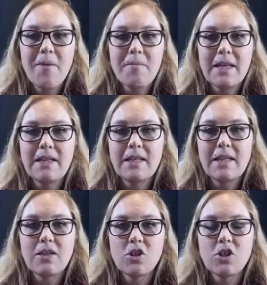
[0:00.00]
in
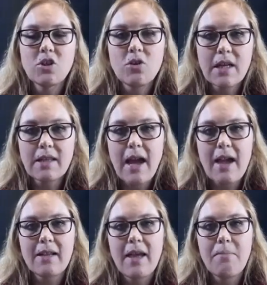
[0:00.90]
ensuring
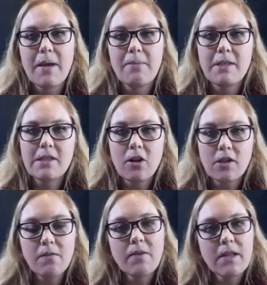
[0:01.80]
that babies start to
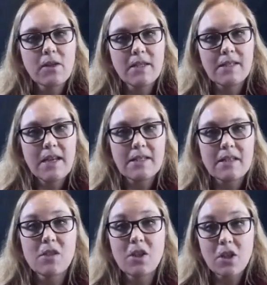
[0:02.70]
feel this sense of
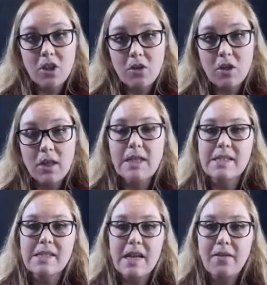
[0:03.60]
security and
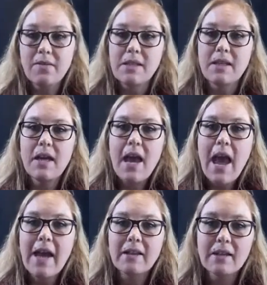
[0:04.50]
safety
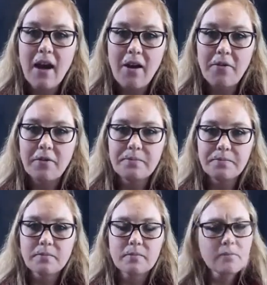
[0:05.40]
and love.
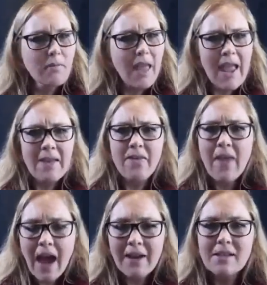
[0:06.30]
And
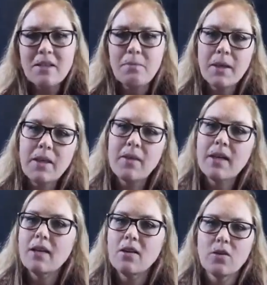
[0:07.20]
that is the big thing
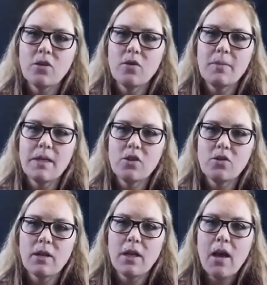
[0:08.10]
in a nursery ministry.